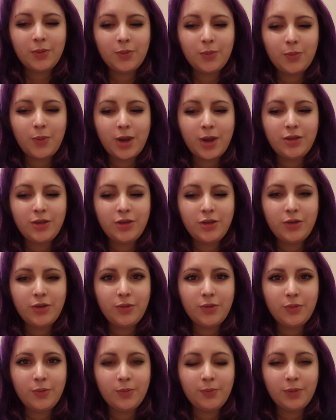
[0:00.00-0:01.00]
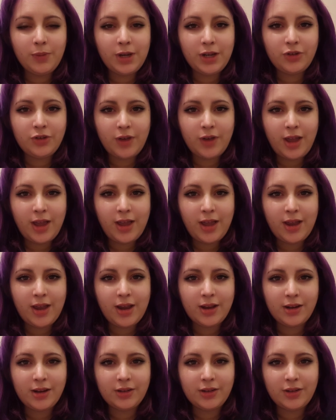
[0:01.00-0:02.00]
when you bleach your hair
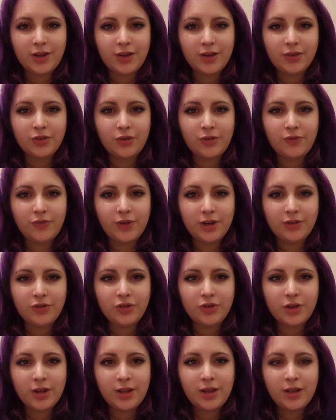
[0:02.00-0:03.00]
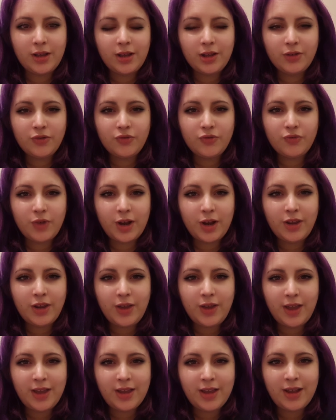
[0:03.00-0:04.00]
and it turns orange, dry your
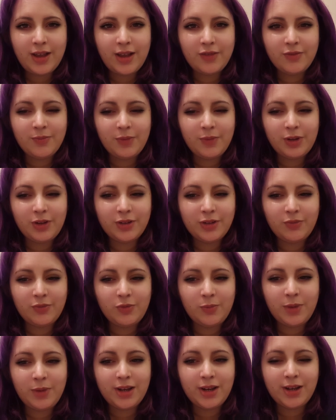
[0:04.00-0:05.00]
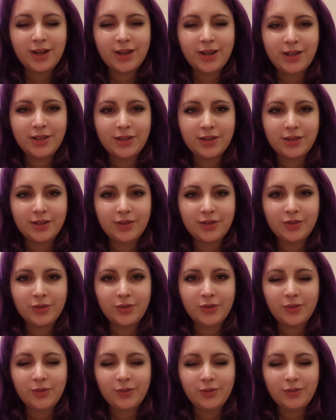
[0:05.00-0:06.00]
hair, and then because it will be lighter,
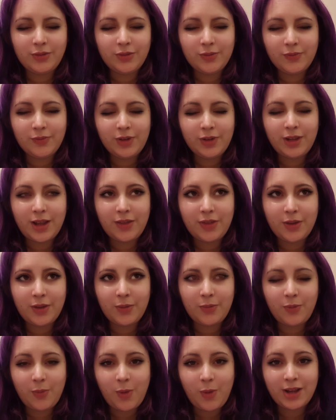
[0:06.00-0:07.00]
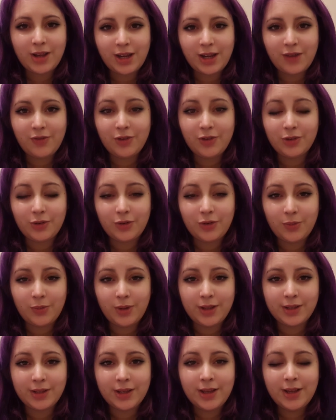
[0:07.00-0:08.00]
so don't forget that wet hair is
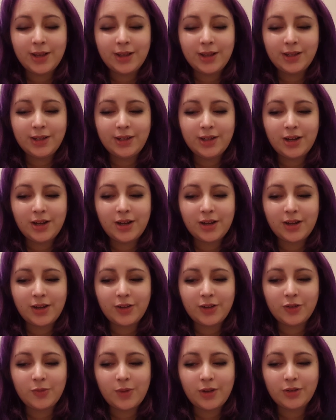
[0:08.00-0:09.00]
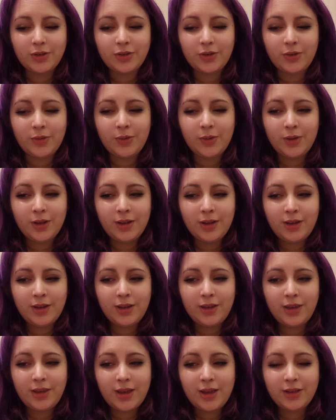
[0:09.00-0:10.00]
always darker as well. So
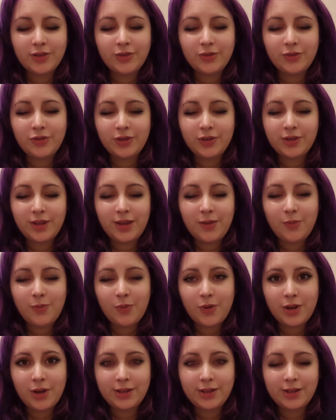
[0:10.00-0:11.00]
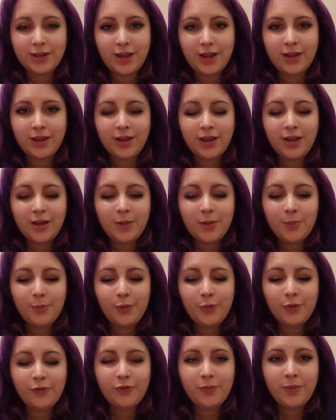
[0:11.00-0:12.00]
yeah, so just see what it's like.
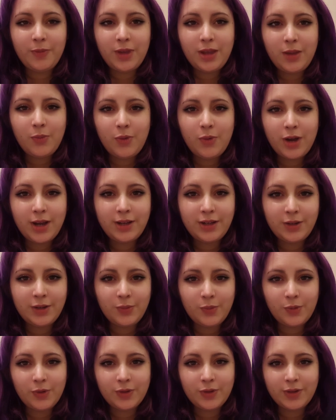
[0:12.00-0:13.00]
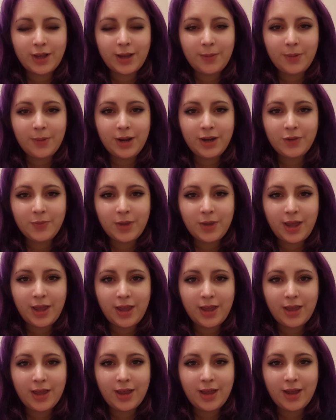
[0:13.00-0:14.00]
But for me, what I did was I bleached my
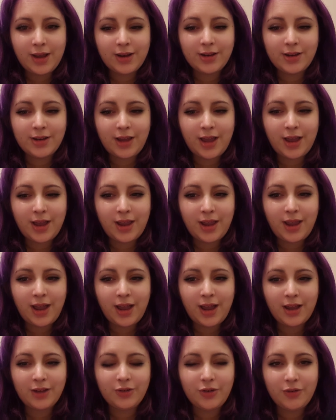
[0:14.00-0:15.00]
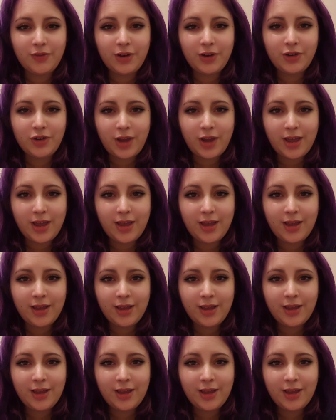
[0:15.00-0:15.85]
hair and I had orange hair,